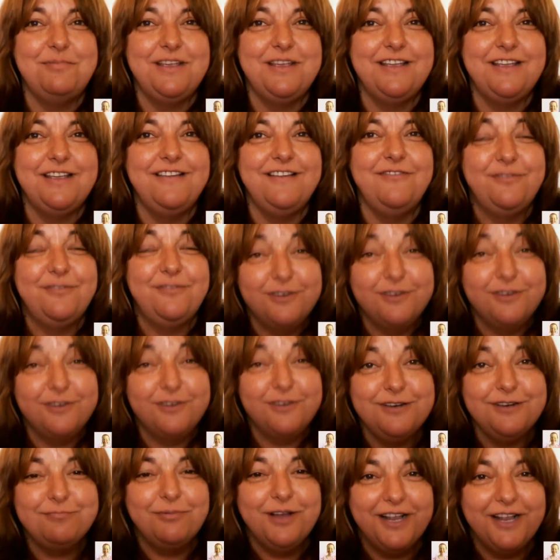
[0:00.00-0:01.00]
be
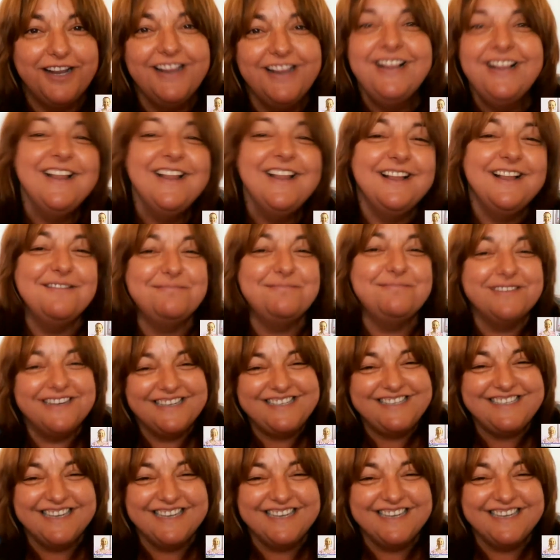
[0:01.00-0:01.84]
football. But,